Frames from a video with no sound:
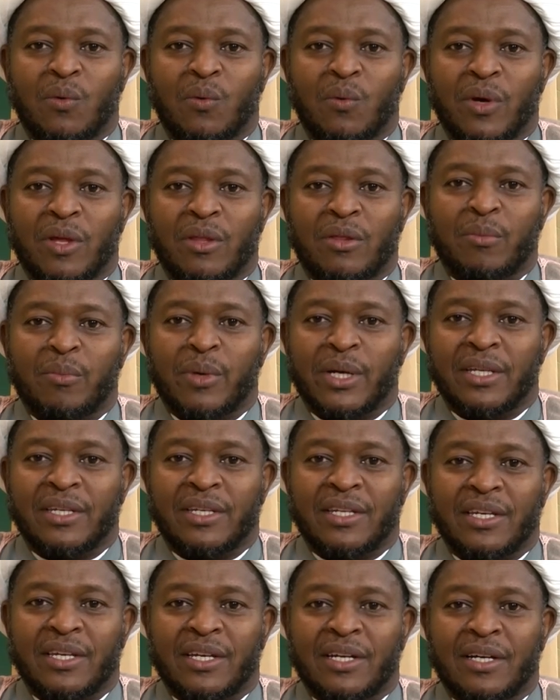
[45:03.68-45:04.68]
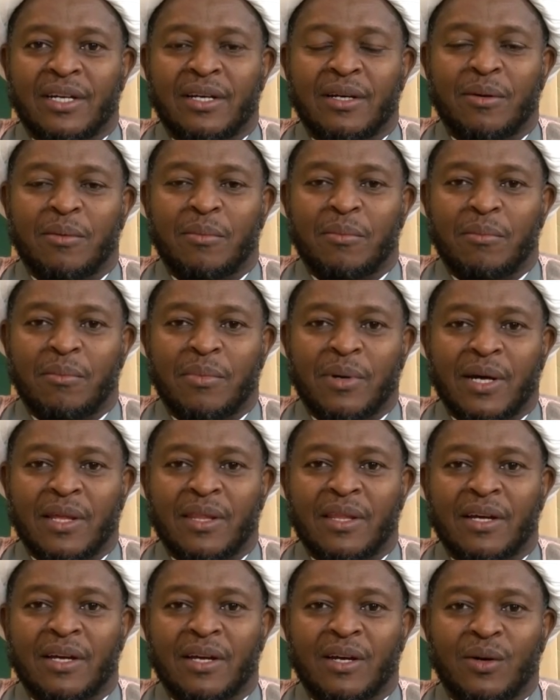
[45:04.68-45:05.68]
with my dear
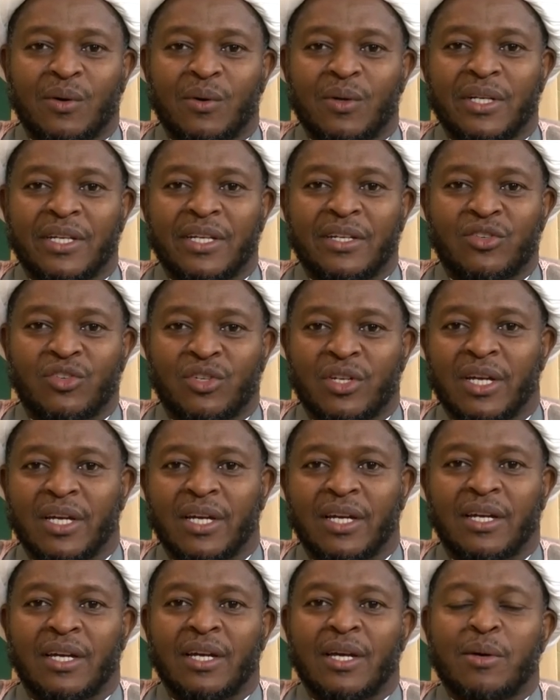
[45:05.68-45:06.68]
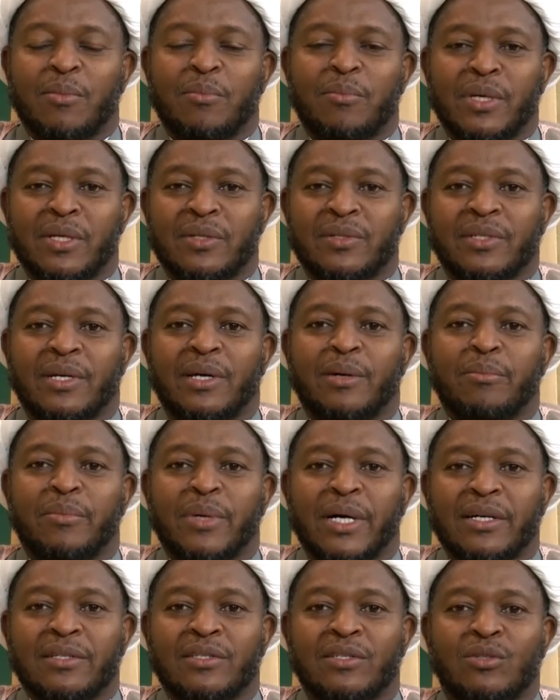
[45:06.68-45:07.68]
brother, colleague Sheikh Mirza
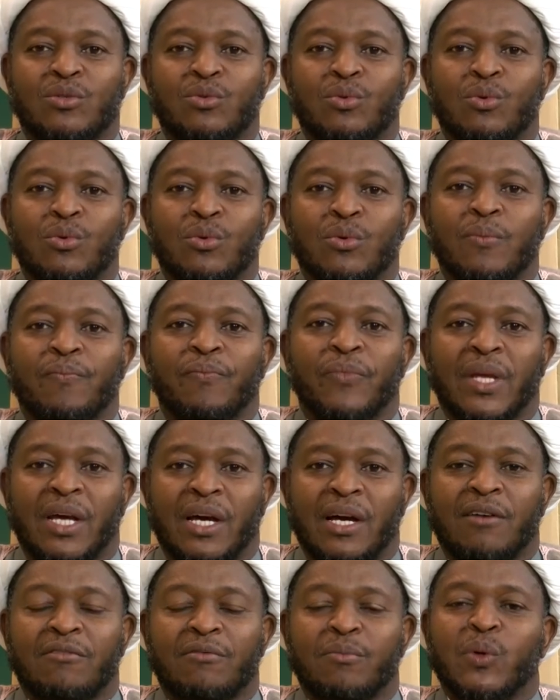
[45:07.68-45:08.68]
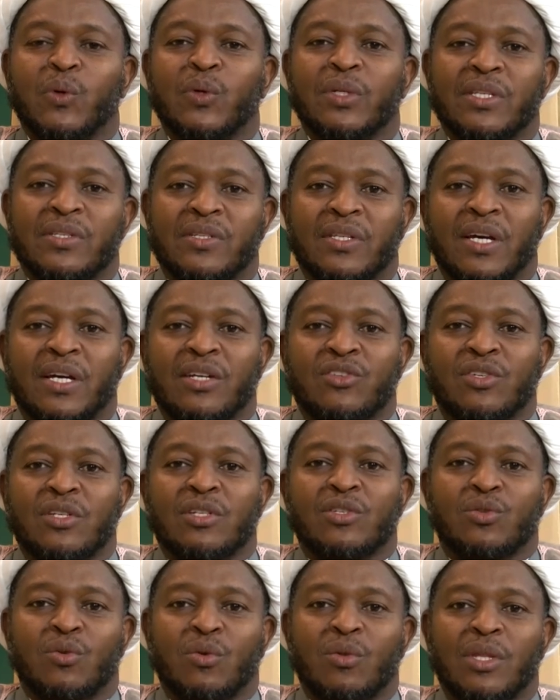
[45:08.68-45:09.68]
Abbas to have more
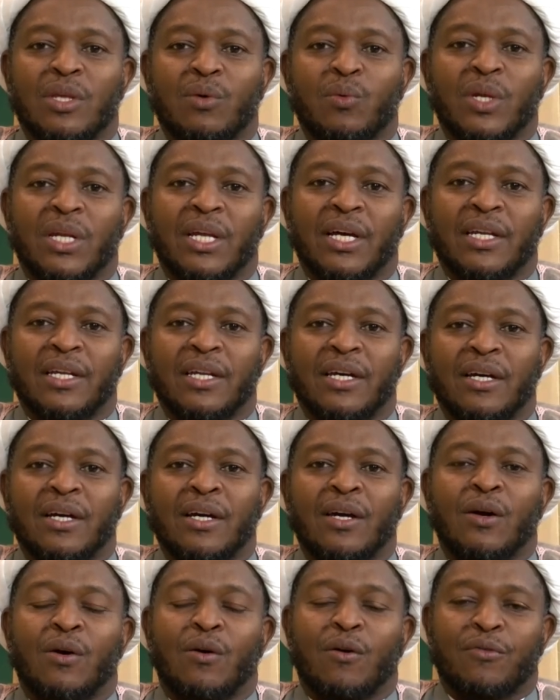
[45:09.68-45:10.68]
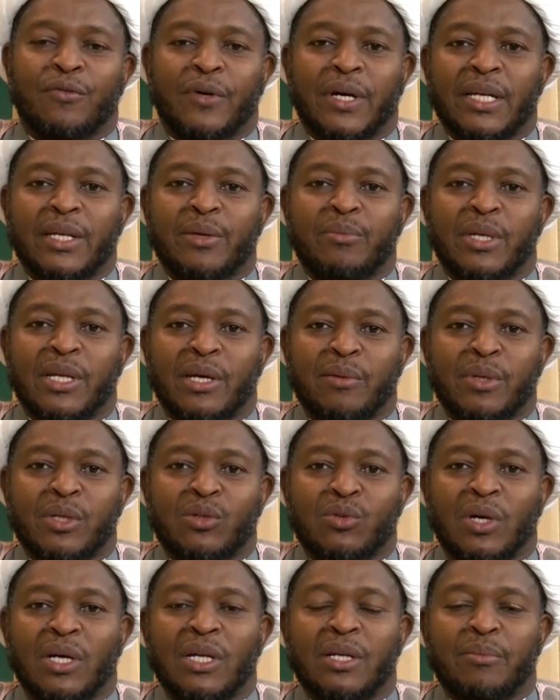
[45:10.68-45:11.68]
discussions on the wilada of Ali bin Abi
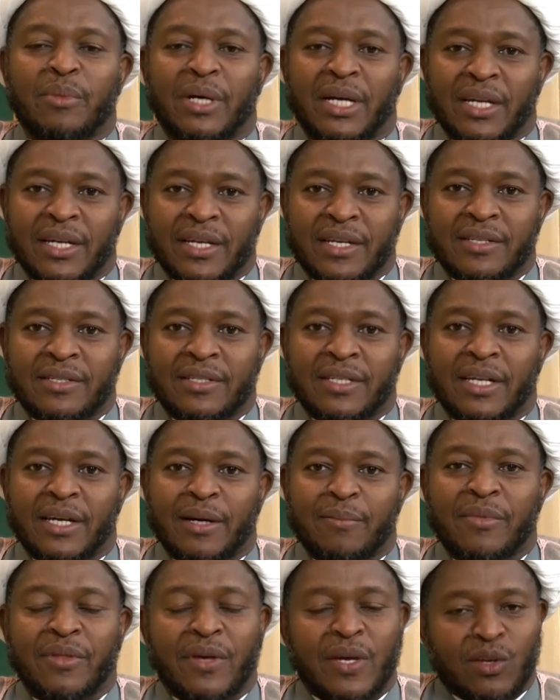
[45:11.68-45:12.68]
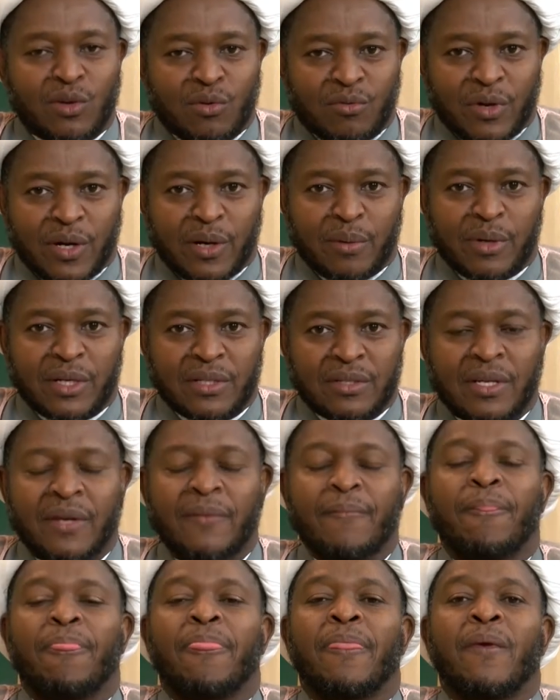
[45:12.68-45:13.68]
Talib alayhi salam. Thank you very much.
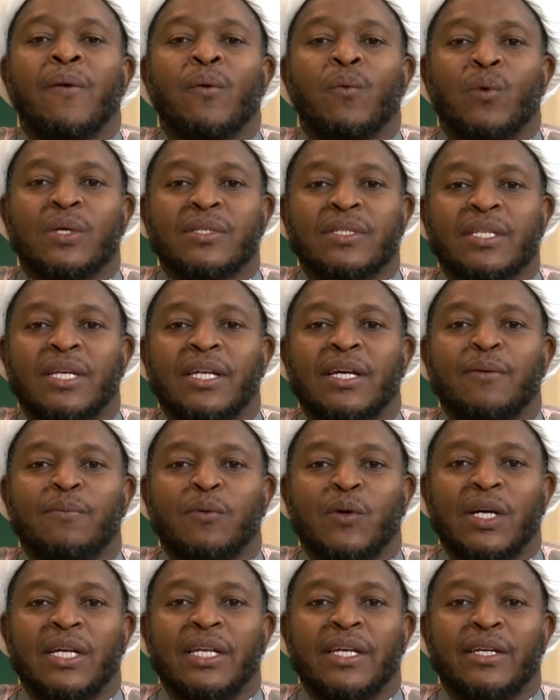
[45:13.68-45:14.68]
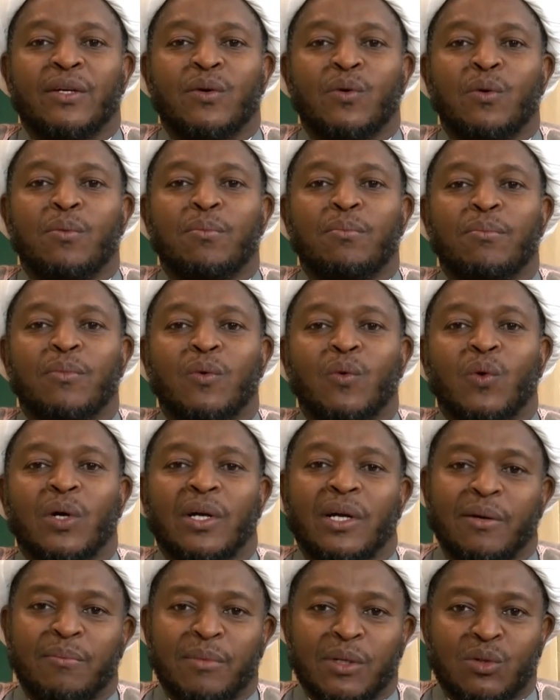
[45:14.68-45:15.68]
Wassalamu alaikum
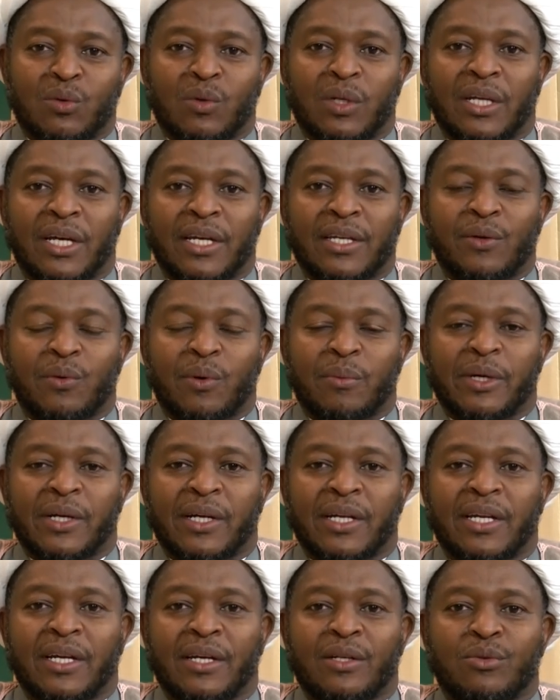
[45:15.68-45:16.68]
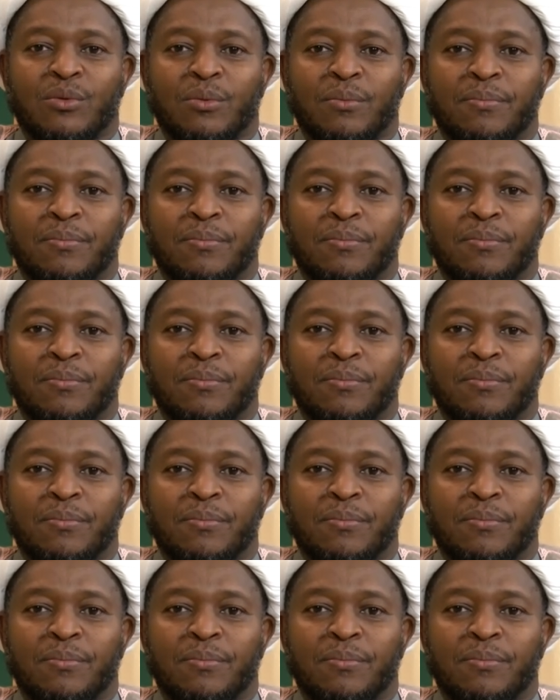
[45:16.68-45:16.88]
wa rahmatullahi wa barakatuh.